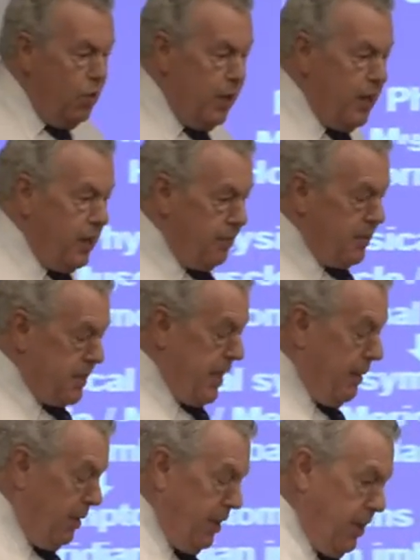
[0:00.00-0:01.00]
one of the
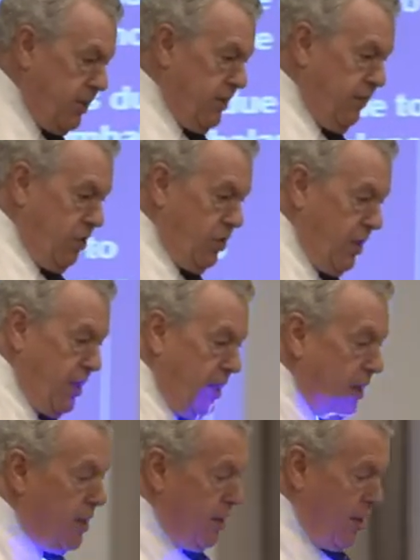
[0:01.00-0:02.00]
metabolites of adrenaline,